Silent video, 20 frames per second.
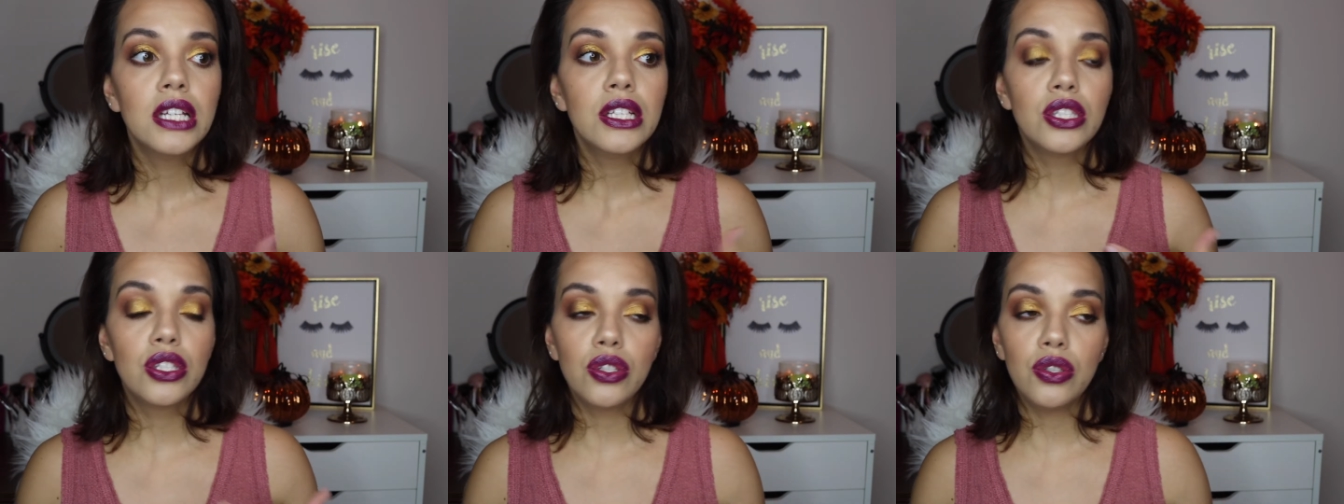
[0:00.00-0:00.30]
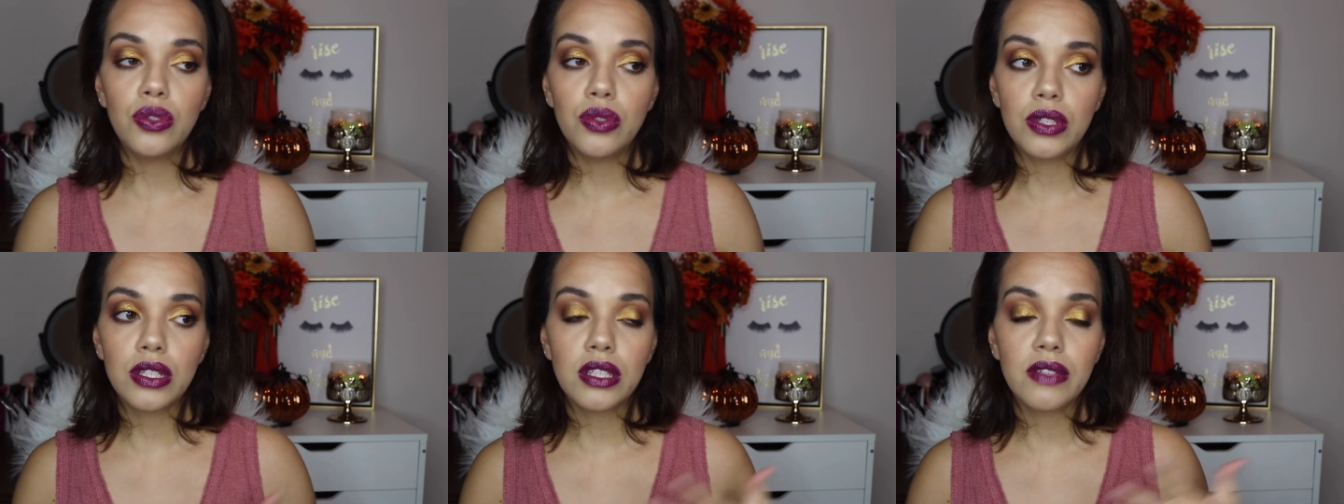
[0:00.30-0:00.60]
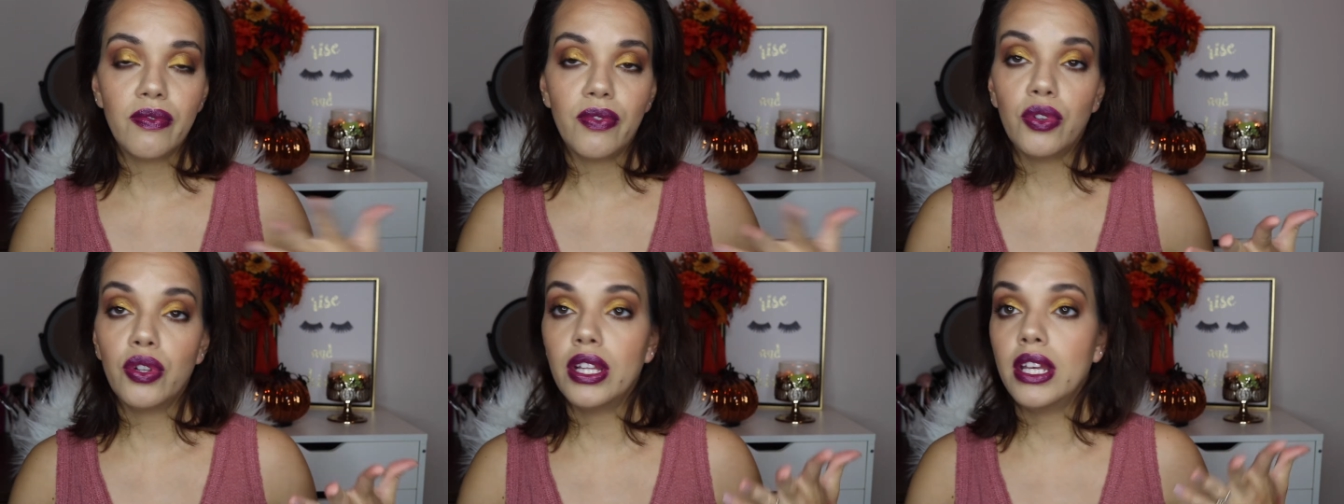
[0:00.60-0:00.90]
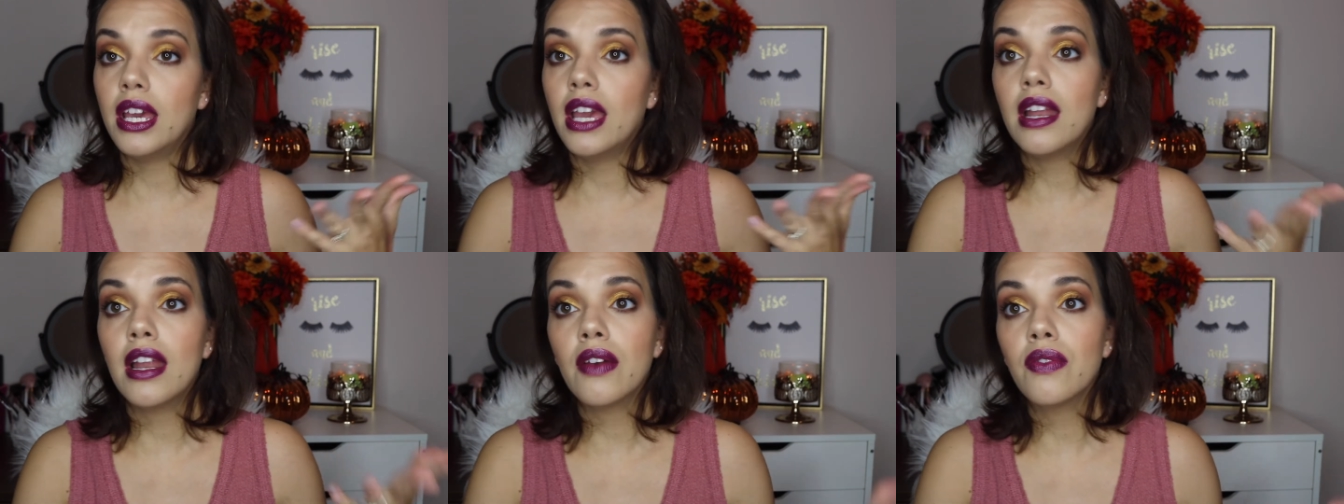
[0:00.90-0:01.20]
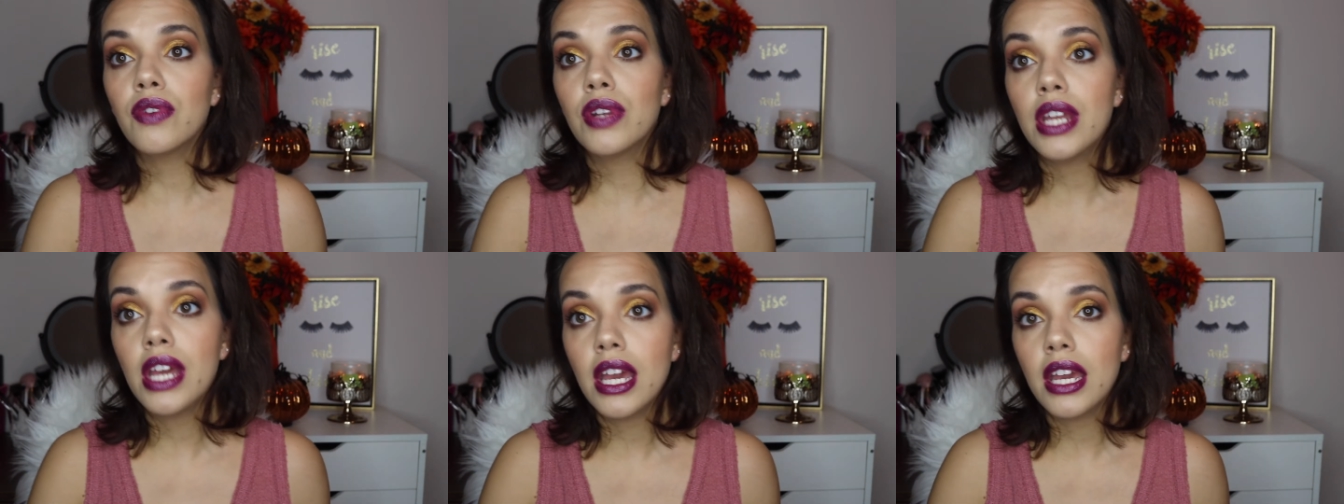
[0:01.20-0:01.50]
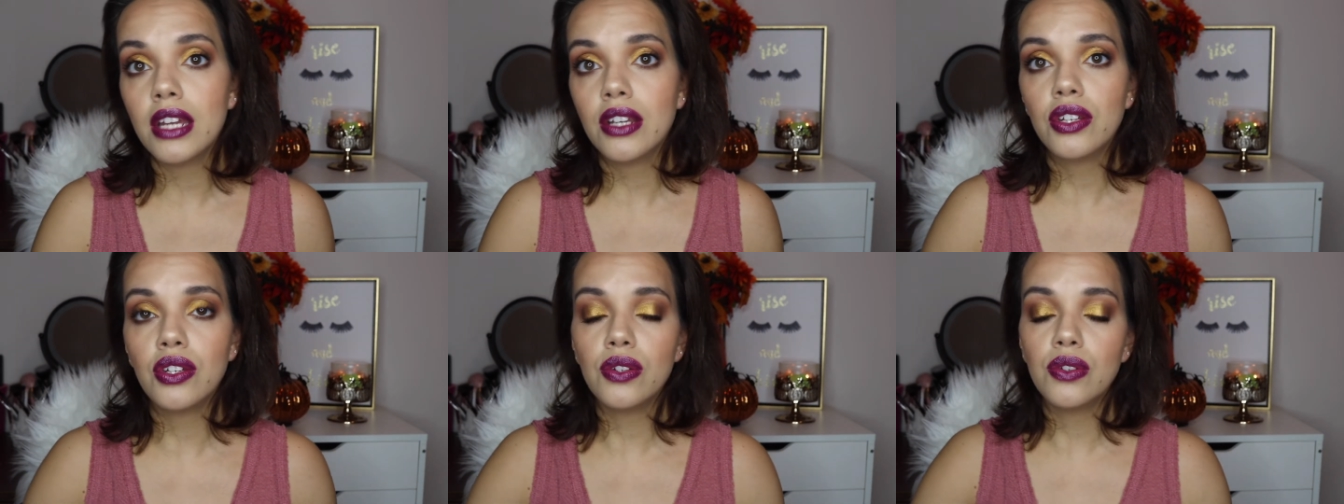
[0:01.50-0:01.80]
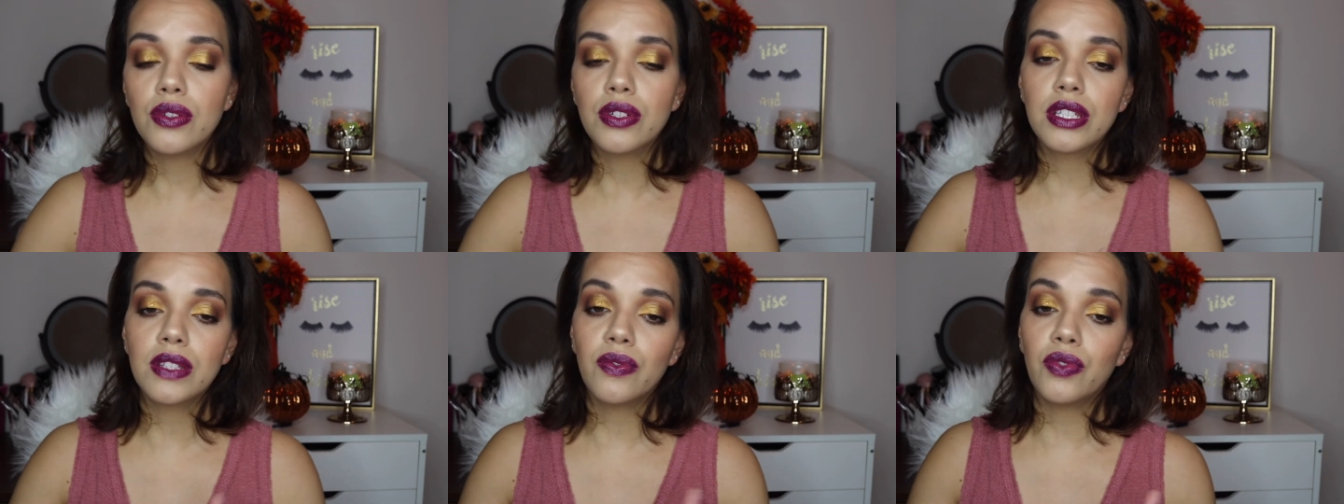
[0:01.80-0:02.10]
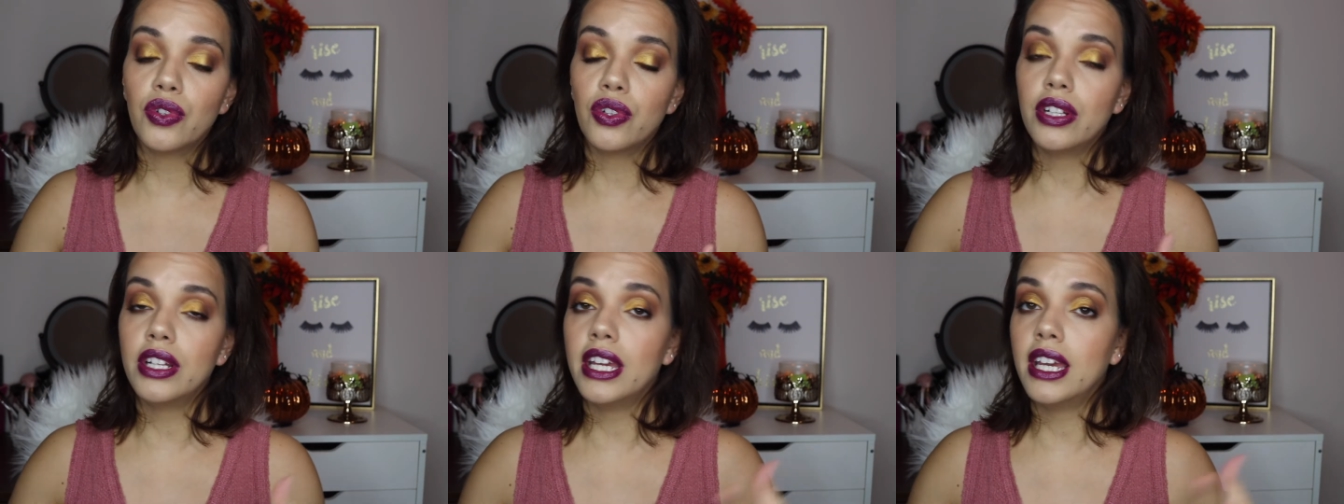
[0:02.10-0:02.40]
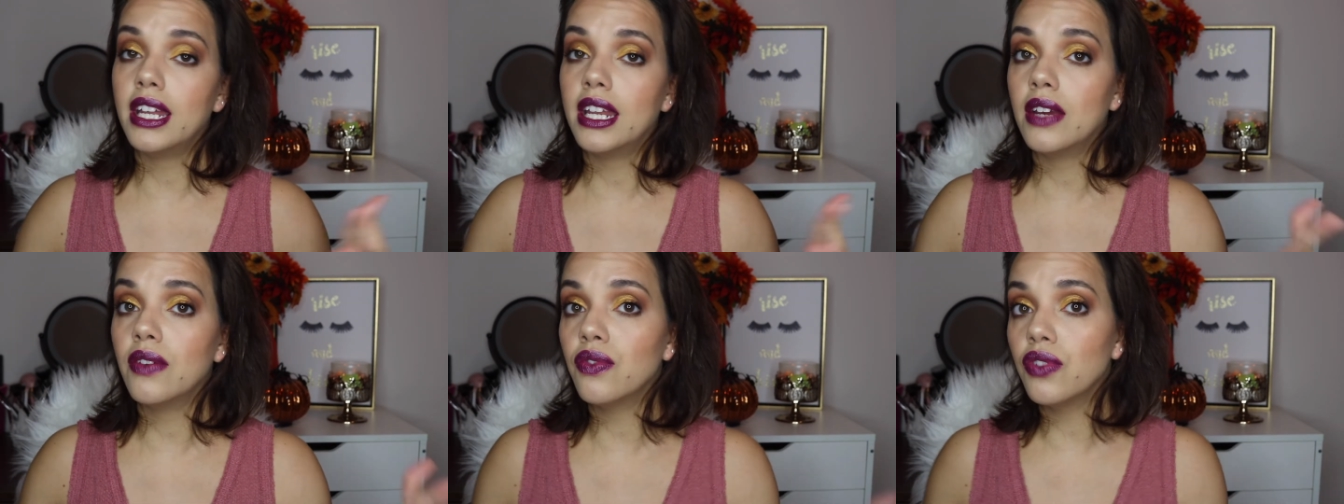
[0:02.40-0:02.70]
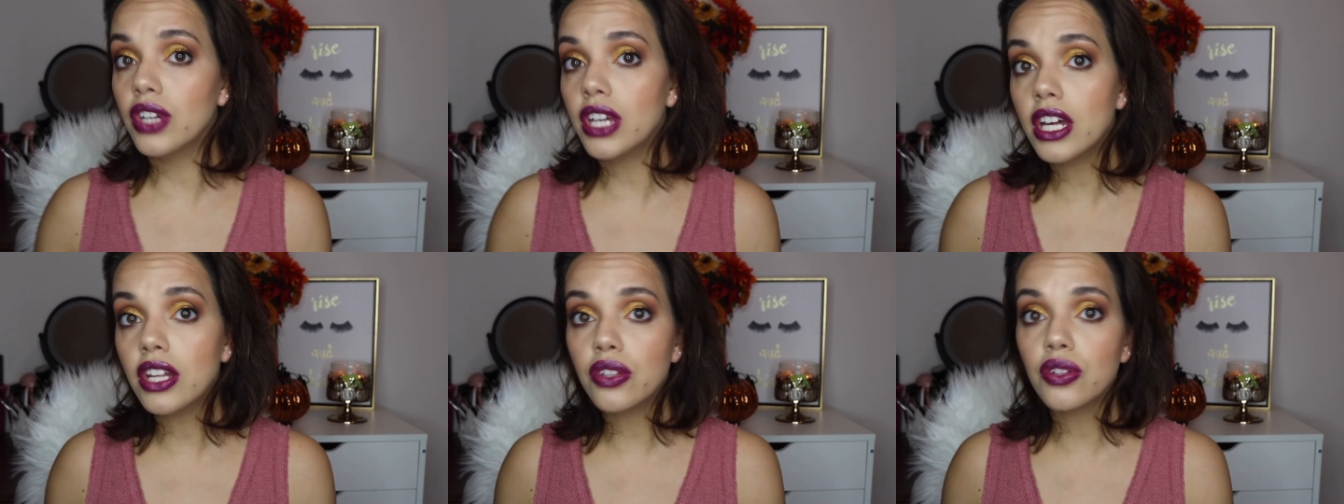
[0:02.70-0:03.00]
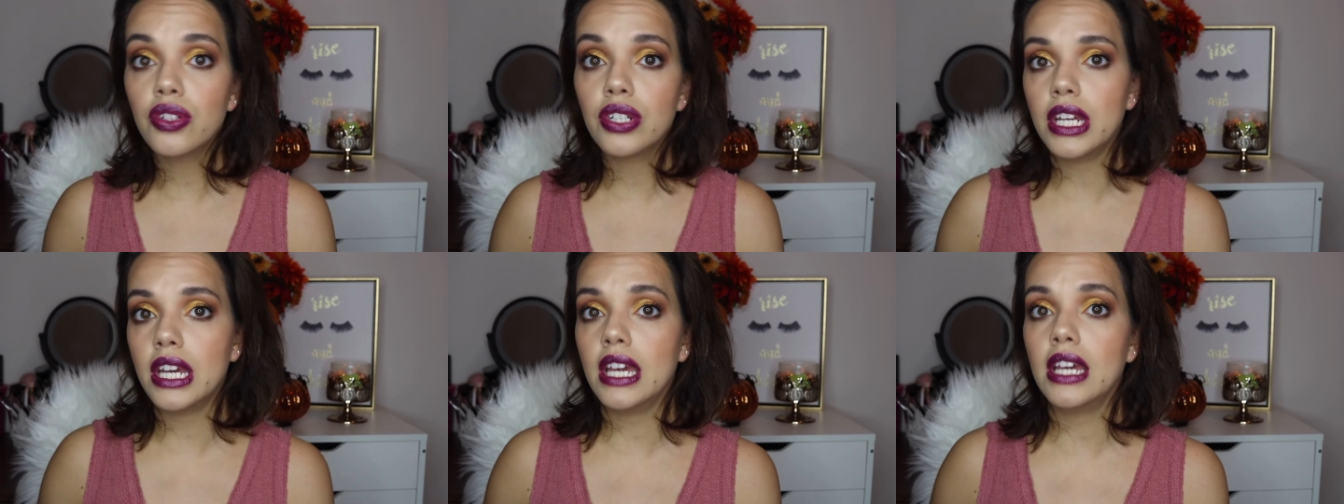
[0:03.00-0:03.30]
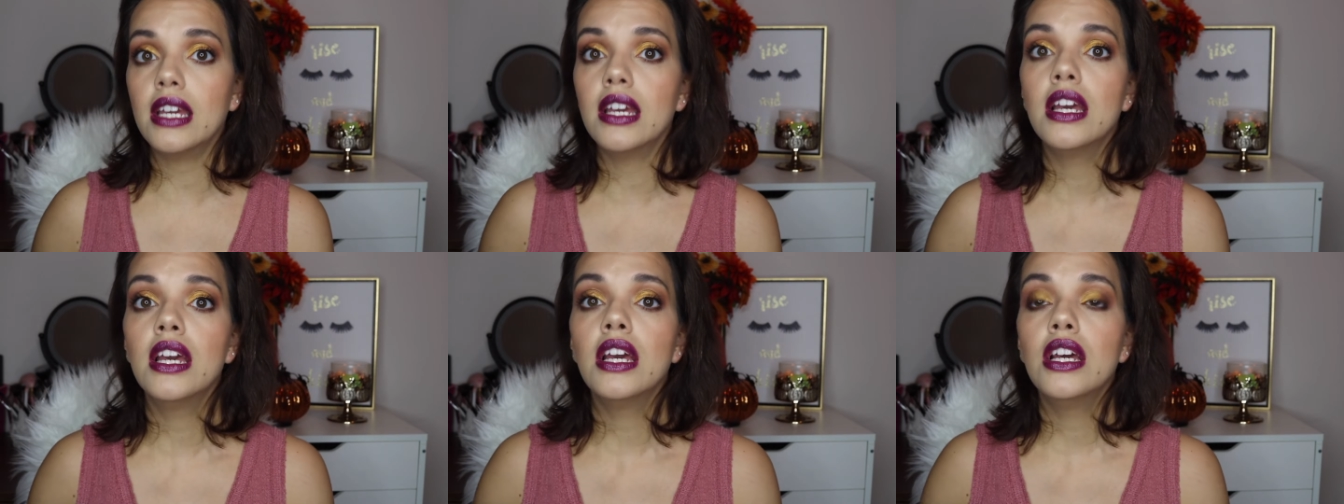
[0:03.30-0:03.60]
do you exfoliate every day? Do you exfoliate every other day?